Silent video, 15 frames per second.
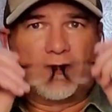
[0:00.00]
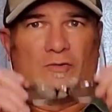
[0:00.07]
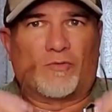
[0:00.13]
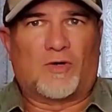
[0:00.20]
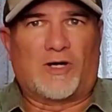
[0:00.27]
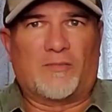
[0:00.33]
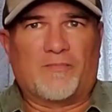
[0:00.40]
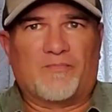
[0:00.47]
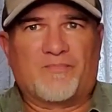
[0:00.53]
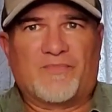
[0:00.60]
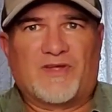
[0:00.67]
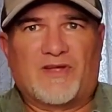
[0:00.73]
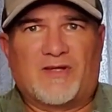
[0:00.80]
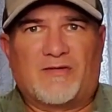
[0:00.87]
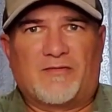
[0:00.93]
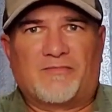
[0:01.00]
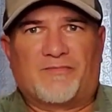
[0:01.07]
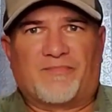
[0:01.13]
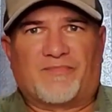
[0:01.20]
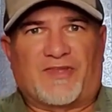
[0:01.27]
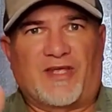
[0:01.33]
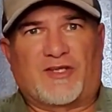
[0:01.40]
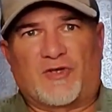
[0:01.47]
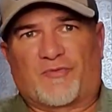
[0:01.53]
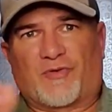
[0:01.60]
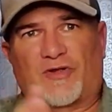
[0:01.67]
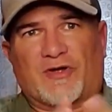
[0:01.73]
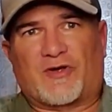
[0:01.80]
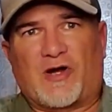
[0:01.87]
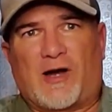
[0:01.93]
Well, thank you
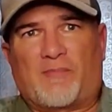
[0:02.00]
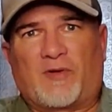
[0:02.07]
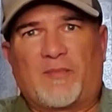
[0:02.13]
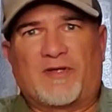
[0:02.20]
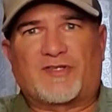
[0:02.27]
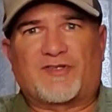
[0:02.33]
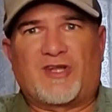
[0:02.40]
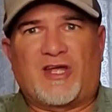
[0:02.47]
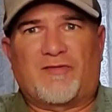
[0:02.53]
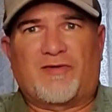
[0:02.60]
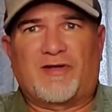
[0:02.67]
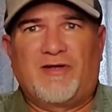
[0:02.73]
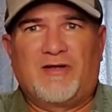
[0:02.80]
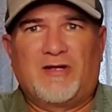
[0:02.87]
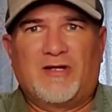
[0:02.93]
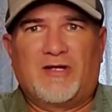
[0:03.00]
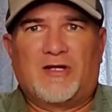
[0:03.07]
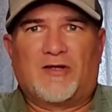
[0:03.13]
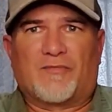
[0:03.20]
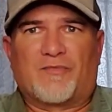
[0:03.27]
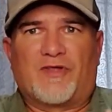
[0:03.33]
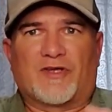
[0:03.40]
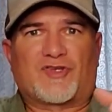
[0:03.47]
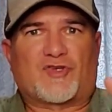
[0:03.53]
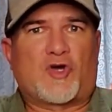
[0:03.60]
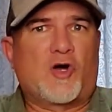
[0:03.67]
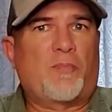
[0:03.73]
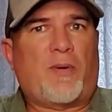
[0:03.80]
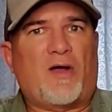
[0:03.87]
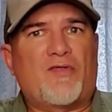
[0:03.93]
for the compliments, David. The
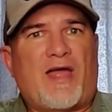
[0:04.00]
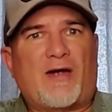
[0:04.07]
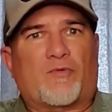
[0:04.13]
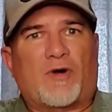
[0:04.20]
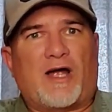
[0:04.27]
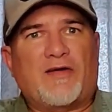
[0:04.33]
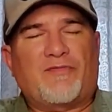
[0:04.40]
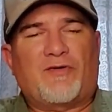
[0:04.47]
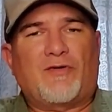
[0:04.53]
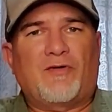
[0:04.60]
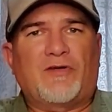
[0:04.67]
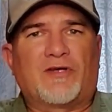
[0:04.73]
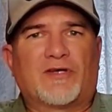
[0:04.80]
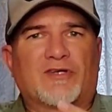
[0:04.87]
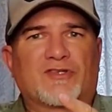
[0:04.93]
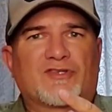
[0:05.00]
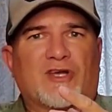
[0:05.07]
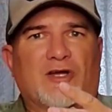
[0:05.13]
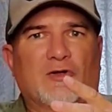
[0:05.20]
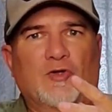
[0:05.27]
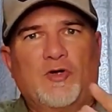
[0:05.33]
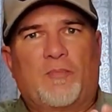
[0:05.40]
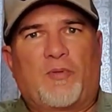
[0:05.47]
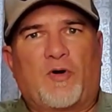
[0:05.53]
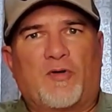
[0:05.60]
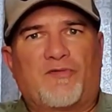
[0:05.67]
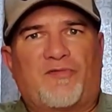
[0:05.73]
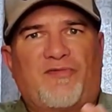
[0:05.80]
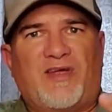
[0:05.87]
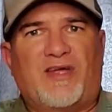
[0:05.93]
scope on that rifle is a
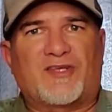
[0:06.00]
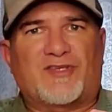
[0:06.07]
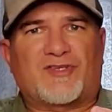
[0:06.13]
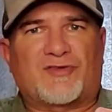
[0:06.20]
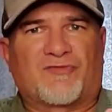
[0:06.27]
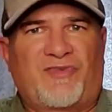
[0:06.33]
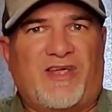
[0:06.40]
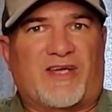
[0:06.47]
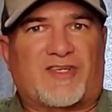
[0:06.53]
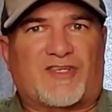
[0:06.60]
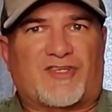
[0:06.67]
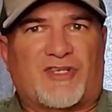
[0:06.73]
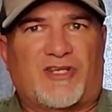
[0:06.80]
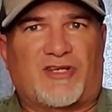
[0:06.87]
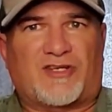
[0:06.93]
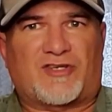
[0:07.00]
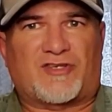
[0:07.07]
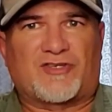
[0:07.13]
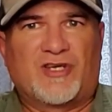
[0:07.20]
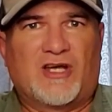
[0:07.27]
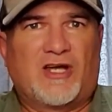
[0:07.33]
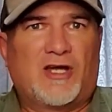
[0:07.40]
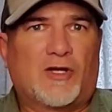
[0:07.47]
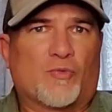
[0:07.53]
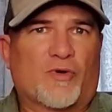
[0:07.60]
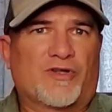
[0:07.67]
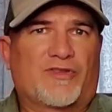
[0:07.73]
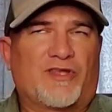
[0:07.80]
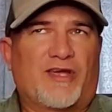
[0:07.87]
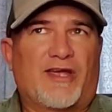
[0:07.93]
Leupold VX6
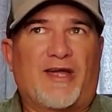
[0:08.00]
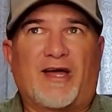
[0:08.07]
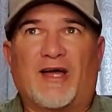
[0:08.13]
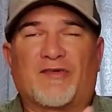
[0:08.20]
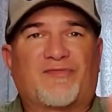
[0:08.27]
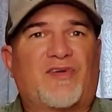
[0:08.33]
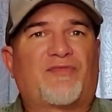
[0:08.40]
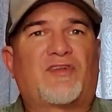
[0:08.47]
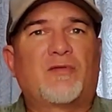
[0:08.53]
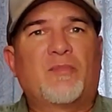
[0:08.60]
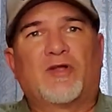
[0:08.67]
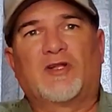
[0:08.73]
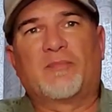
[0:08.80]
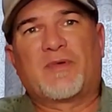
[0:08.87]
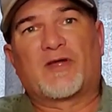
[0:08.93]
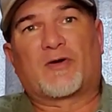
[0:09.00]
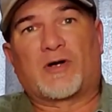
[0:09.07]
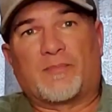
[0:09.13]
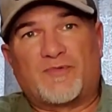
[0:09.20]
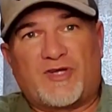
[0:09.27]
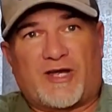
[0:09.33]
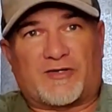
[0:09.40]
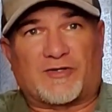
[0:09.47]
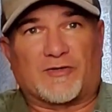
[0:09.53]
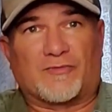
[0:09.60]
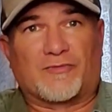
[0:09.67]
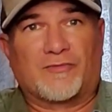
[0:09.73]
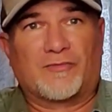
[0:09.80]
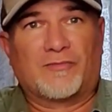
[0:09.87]
with a 50mm objective.